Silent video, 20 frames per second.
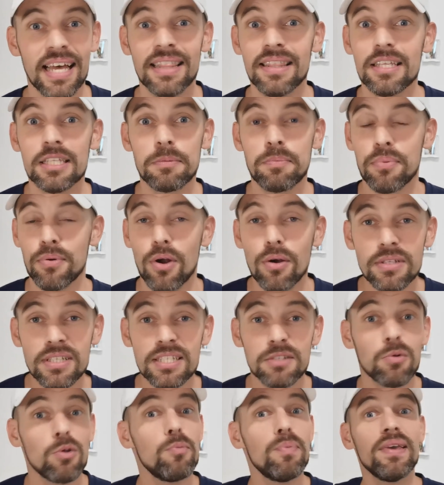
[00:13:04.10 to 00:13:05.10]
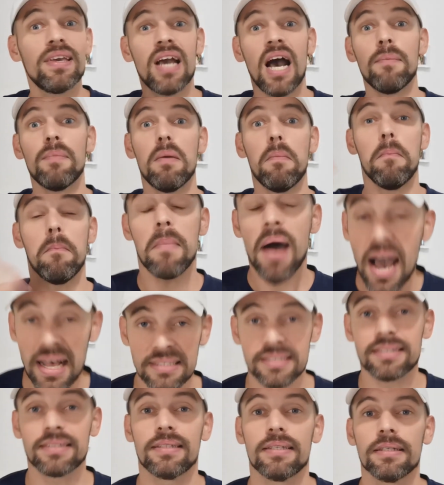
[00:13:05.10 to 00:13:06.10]
then this process will become a
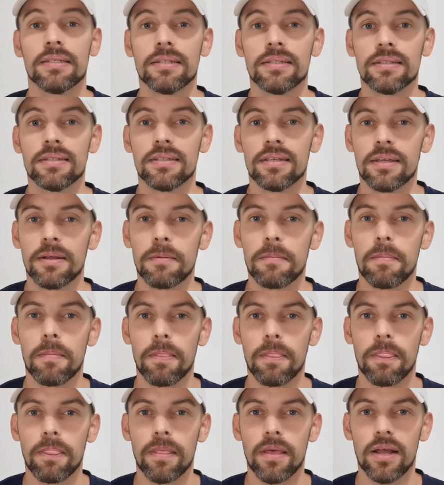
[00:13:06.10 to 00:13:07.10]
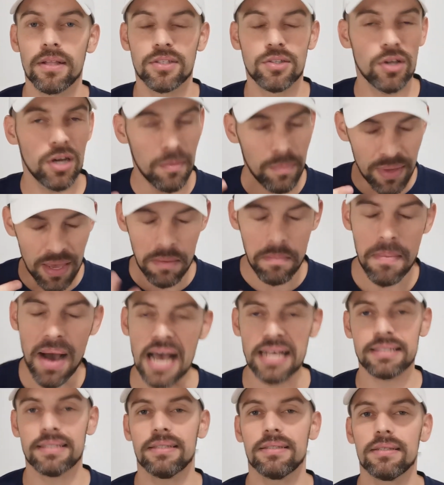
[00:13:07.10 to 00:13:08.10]
must. It's going to be a
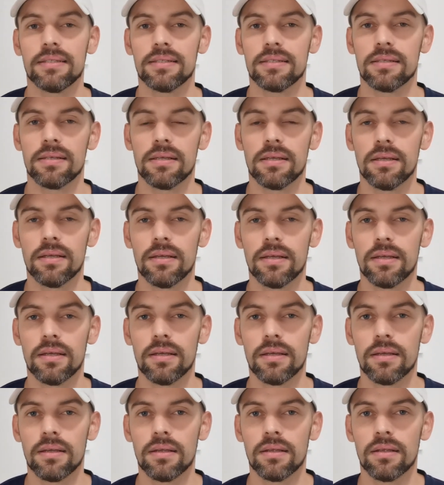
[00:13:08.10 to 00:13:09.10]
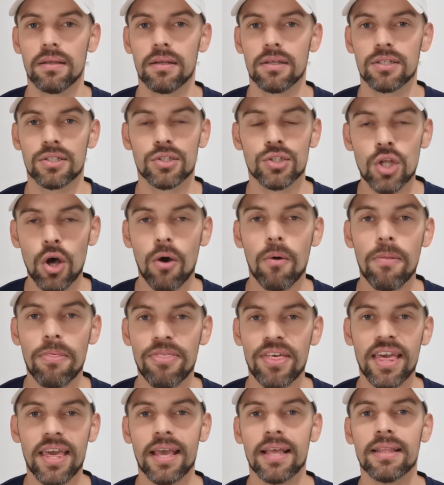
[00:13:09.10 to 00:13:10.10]
must. There's no
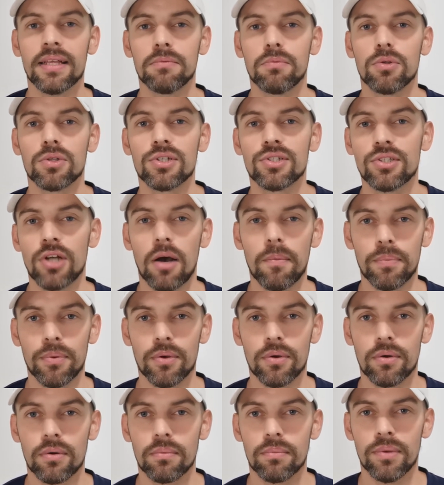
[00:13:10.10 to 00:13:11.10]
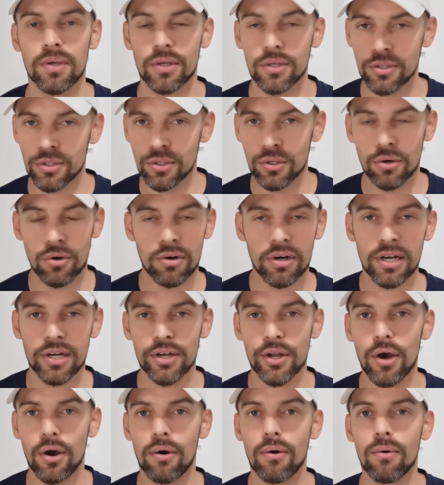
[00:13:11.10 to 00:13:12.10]
thing that will stop you, because you already
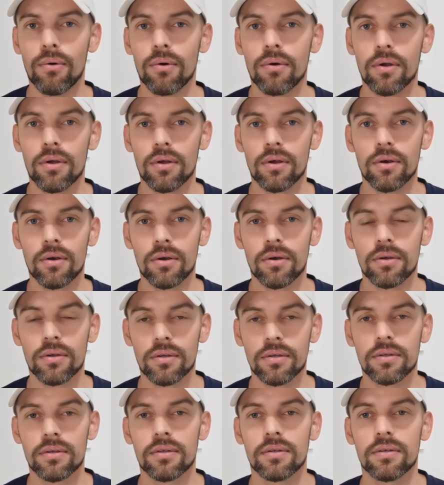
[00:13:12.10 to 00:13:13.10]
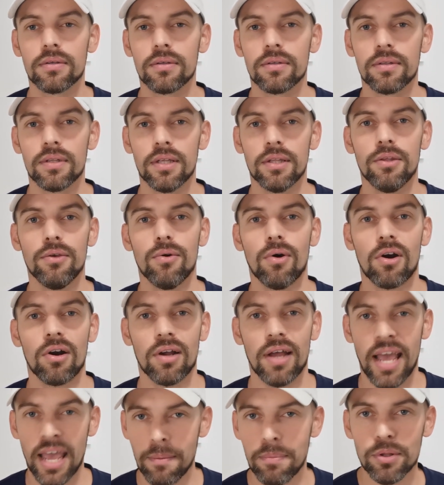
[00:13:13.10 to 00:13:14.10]
know that you
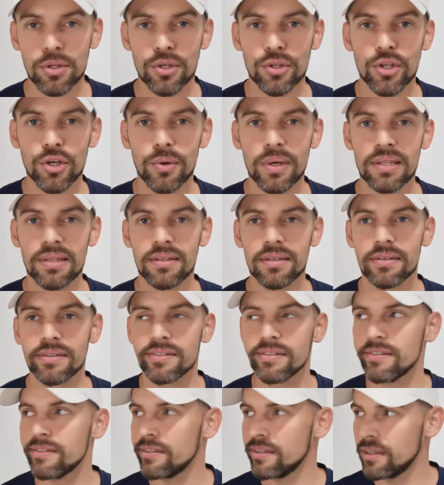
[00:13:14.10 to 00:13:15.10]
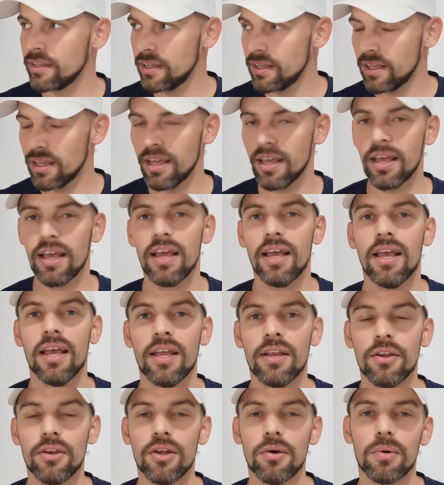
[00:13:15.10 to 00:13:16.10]
are able to do it
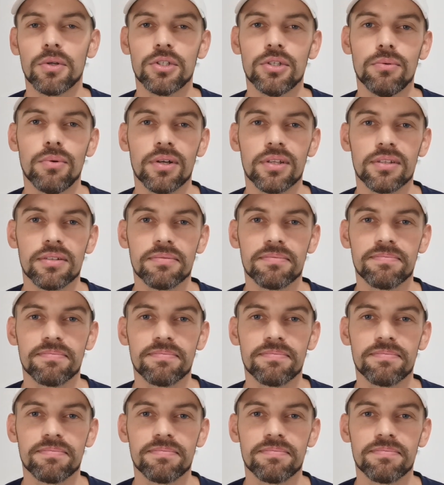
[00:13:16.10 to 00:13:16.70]
and you know what you want.